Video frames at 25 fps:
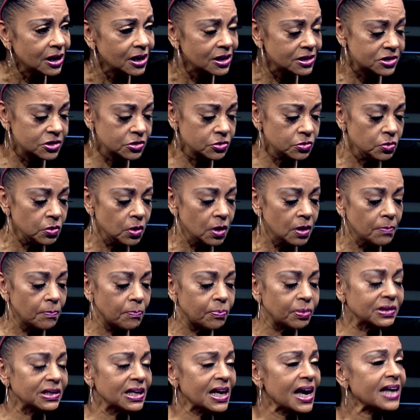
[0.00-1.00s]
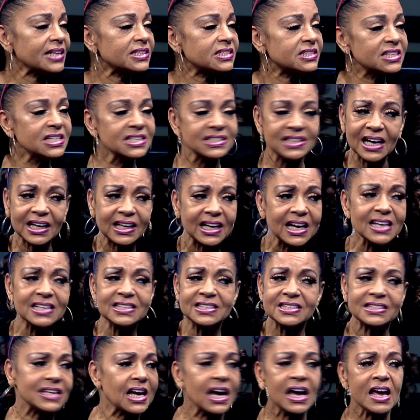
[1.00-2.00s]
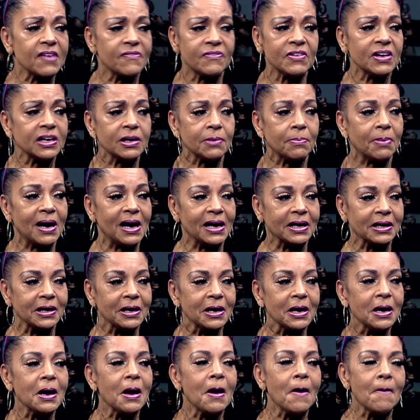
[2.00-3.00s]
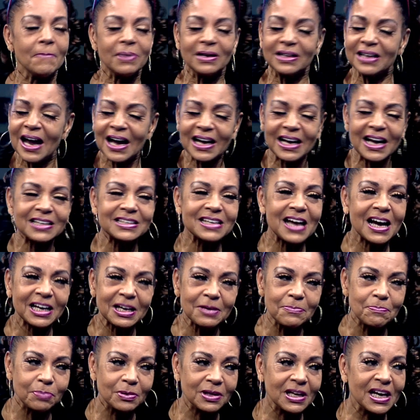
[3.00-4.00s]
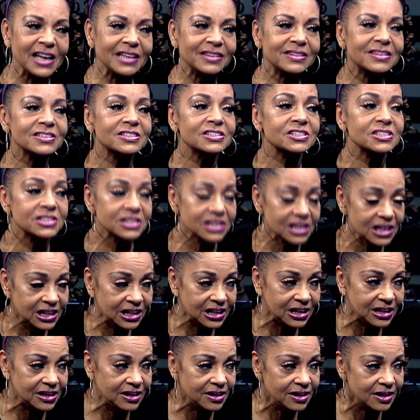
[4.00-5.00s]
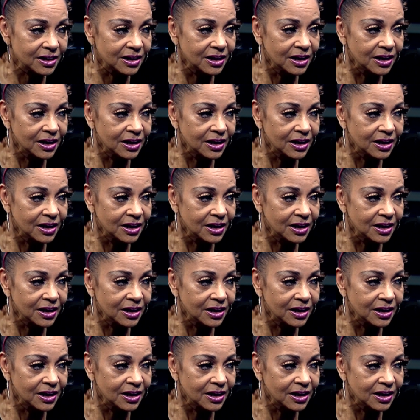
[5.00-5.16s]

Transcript: to plant seeds. I can't save anybody, but I can plant the seed,